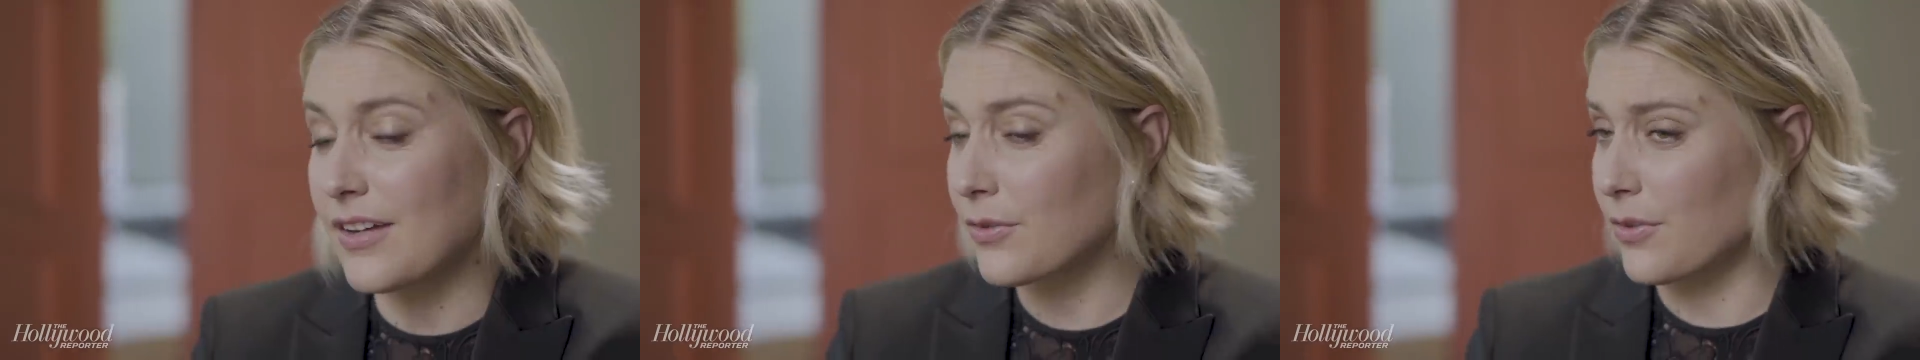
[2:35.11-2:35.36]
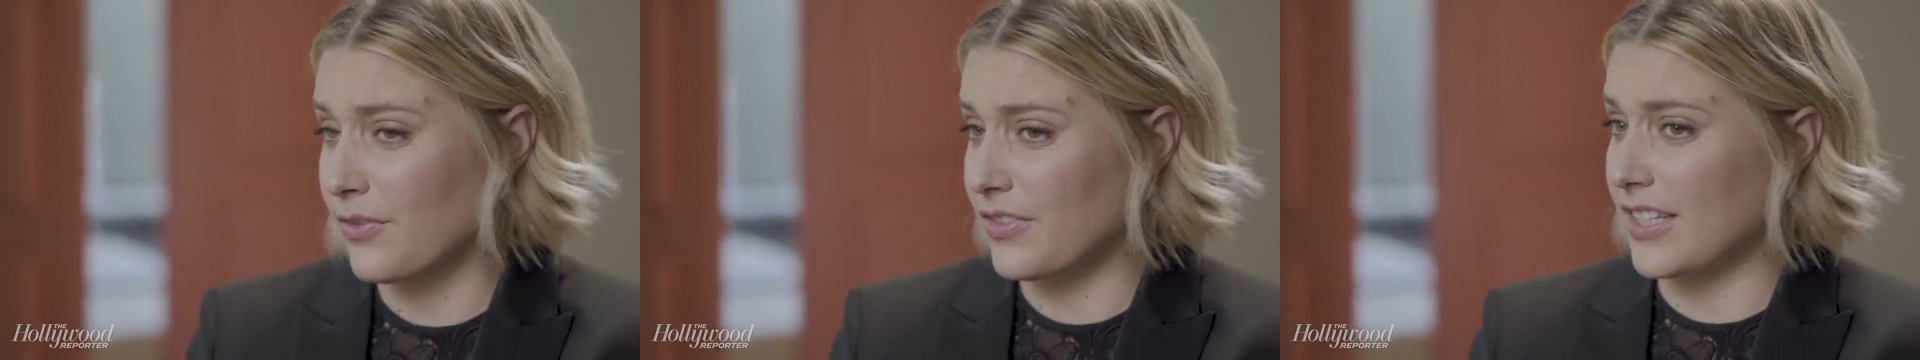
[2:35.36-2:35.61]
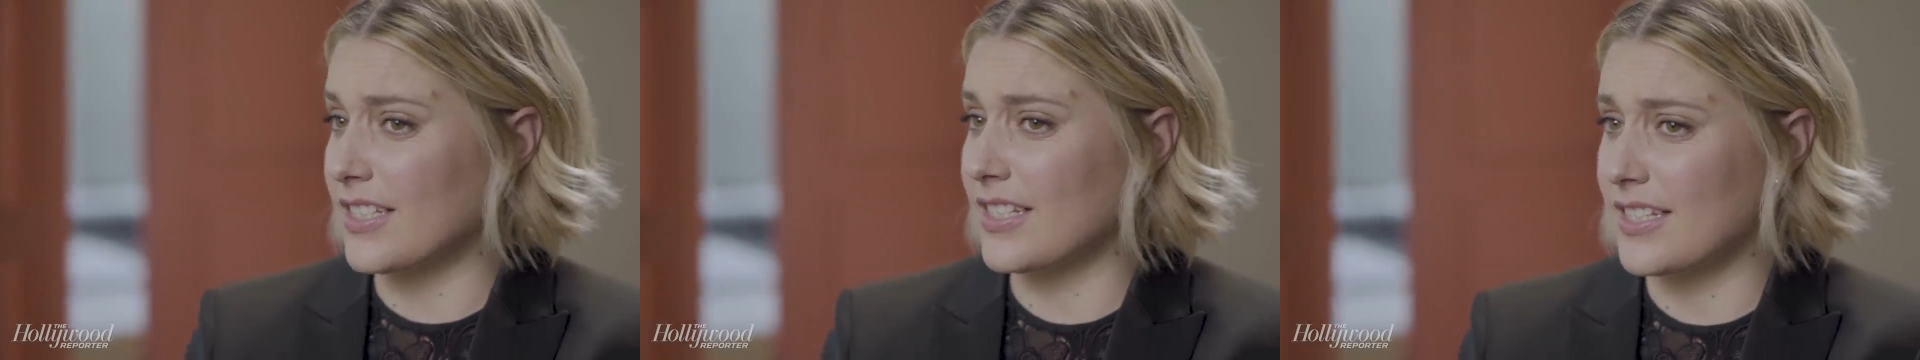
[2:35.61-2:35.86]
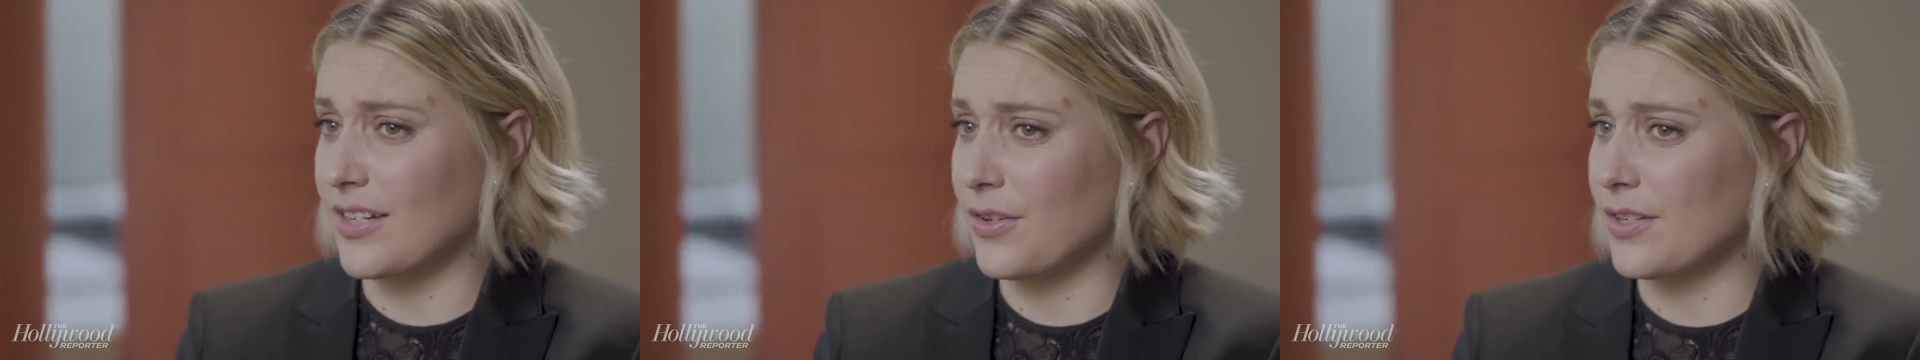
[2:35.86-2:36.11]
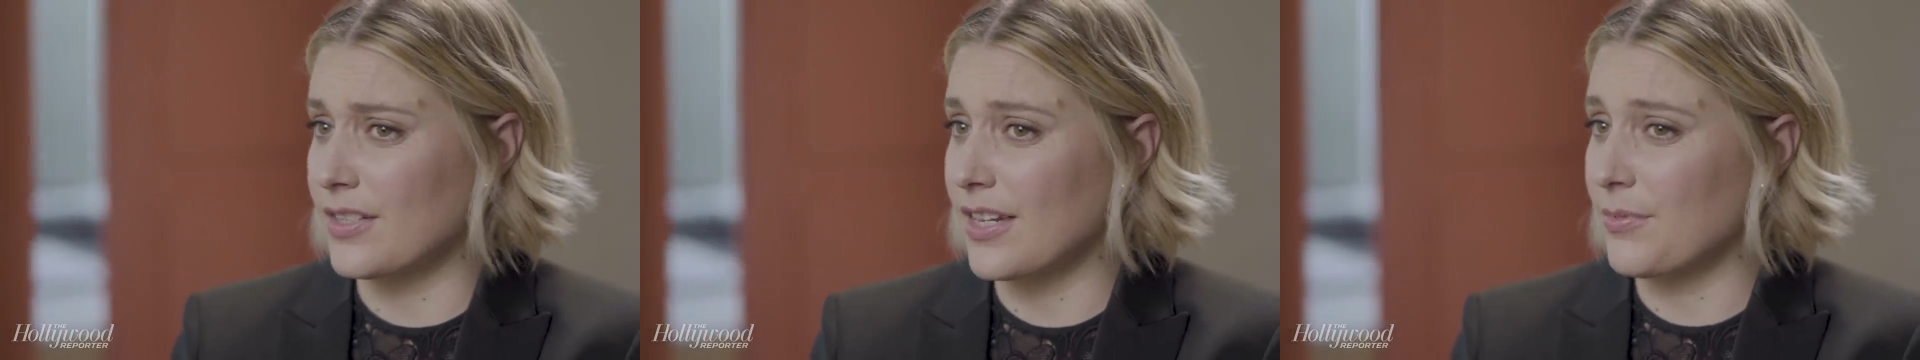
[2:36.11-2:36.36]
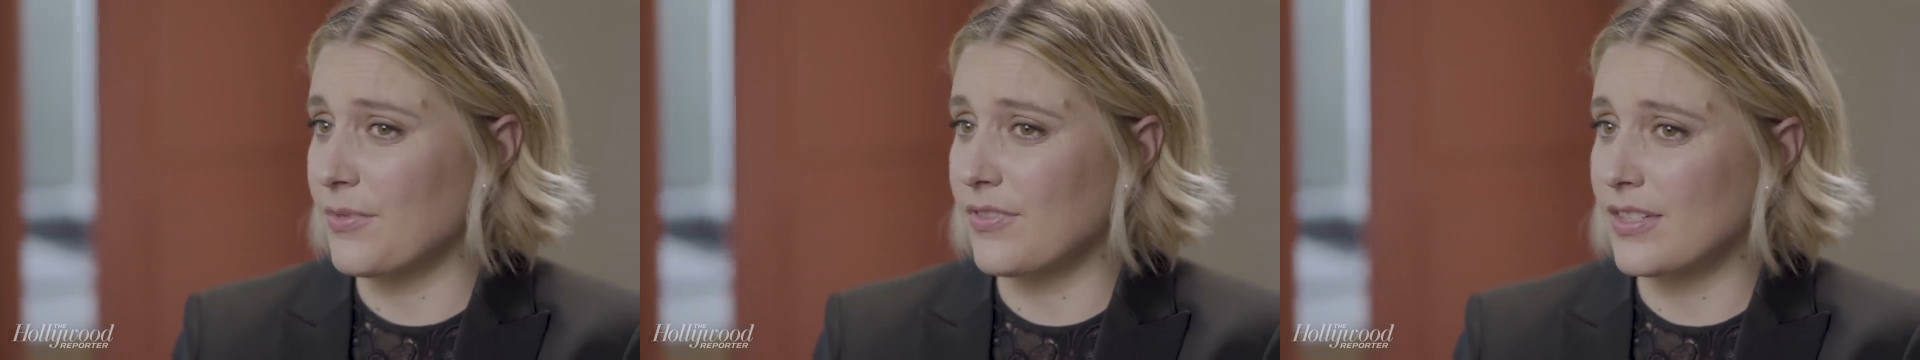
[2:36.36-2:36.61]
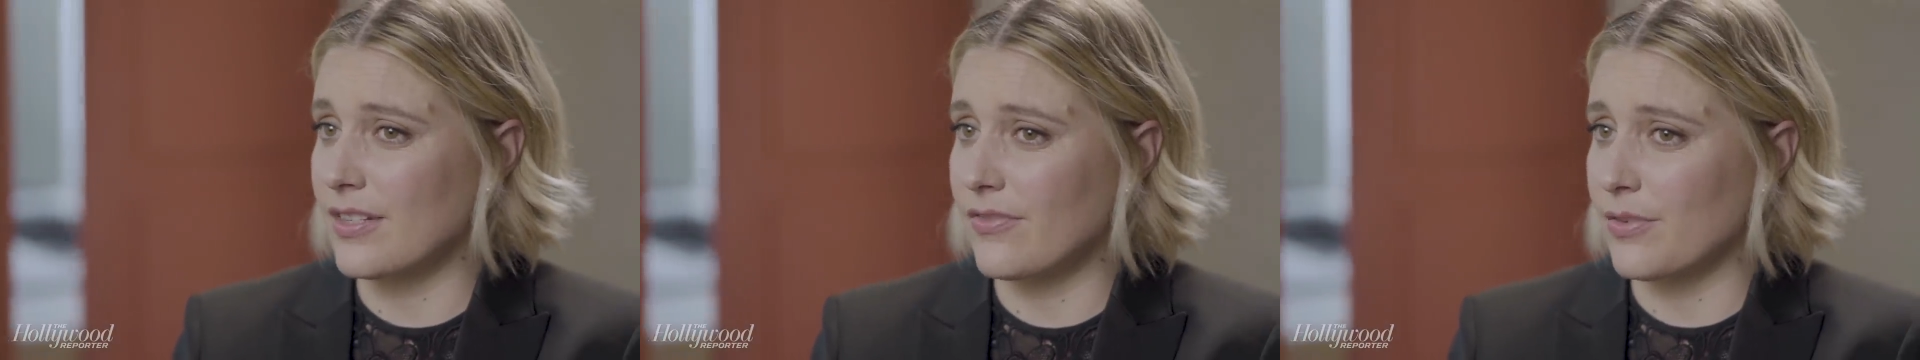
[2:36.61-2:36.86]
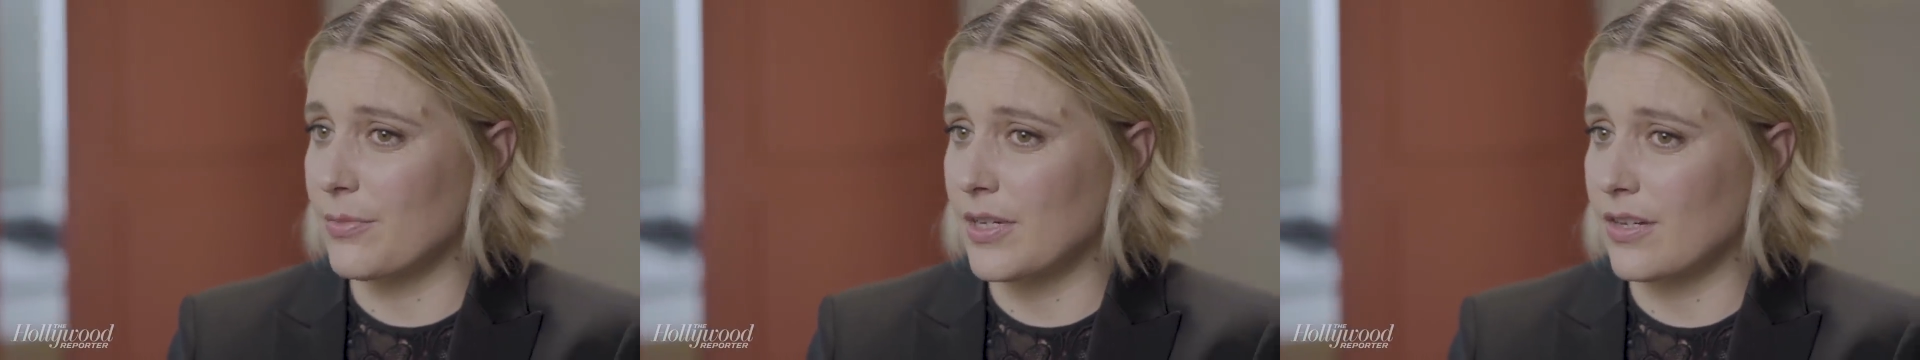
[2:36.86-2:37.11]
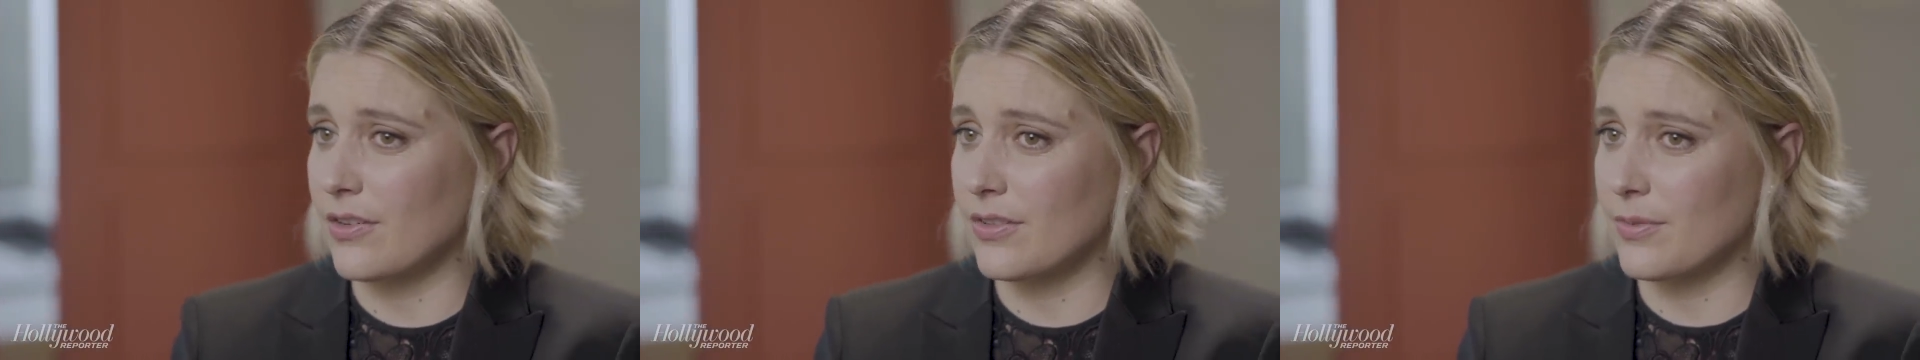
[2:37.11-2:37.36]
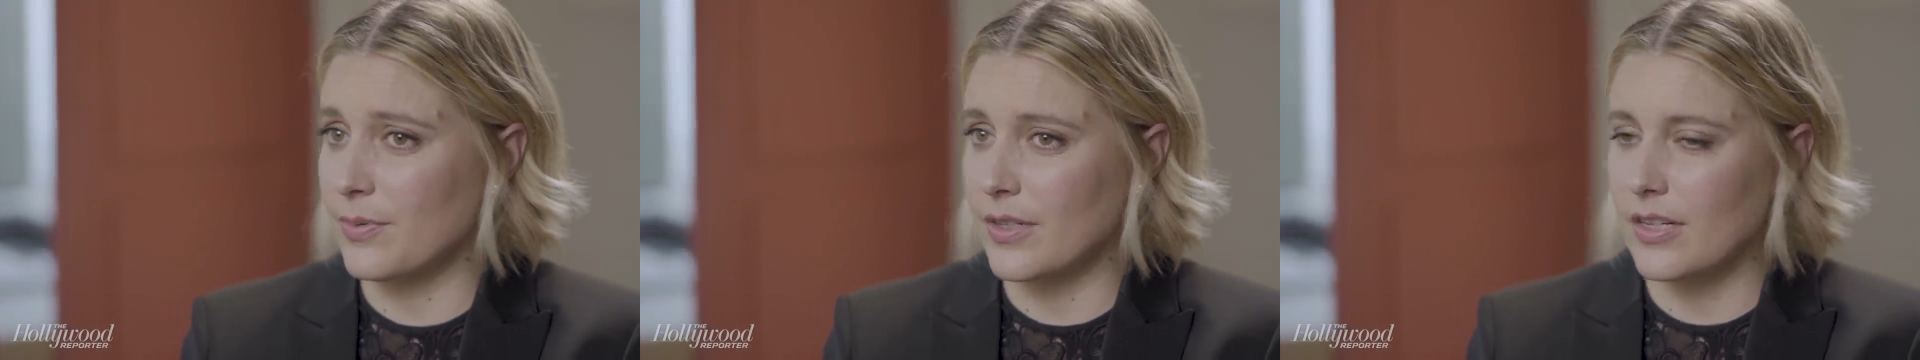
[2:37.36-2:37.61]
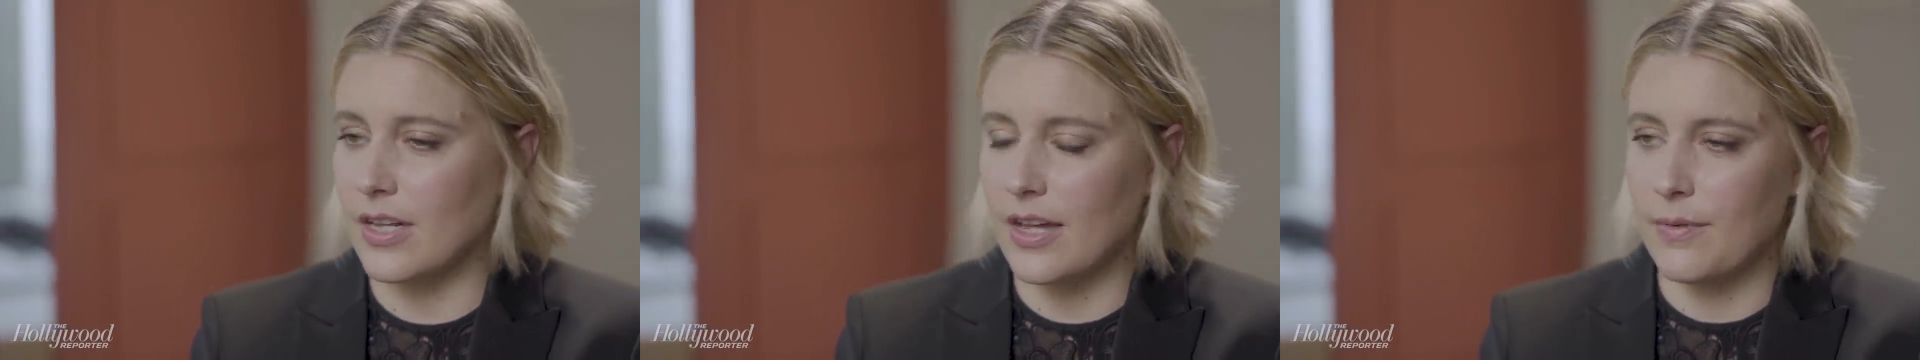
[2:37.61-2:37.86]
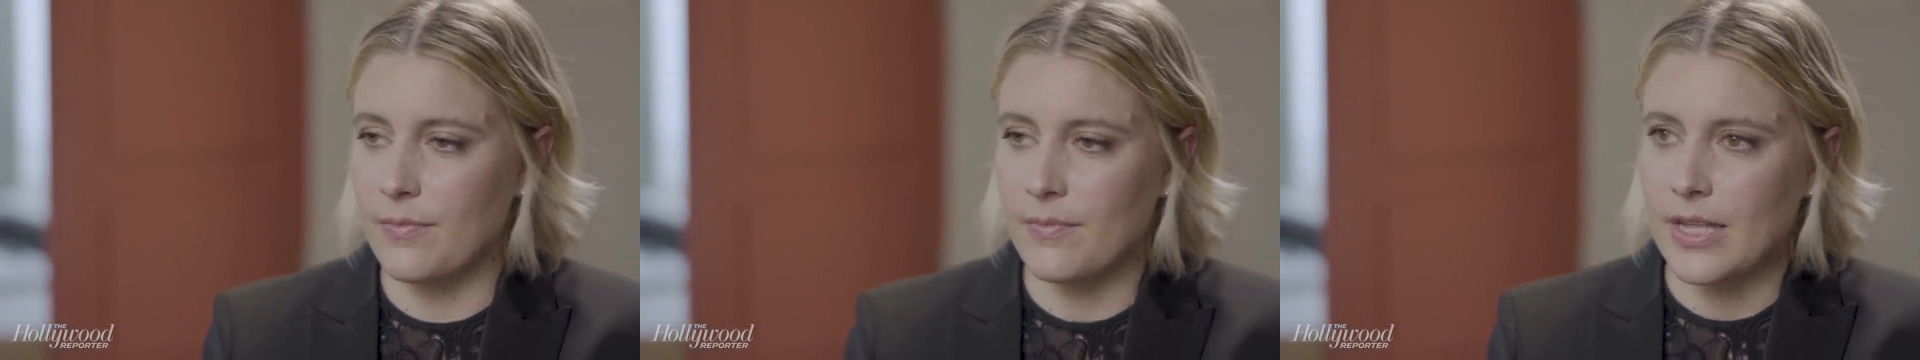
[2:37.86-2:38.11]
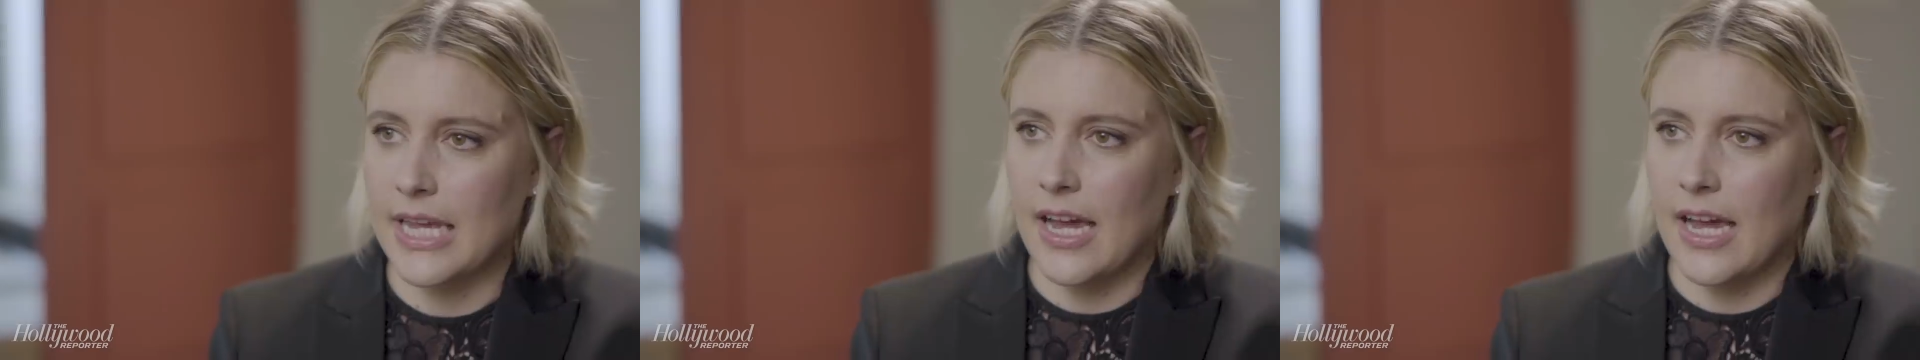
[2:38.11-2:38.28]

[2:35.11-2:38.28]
I don't know if that's a stereotype of indie filmmakers, but um,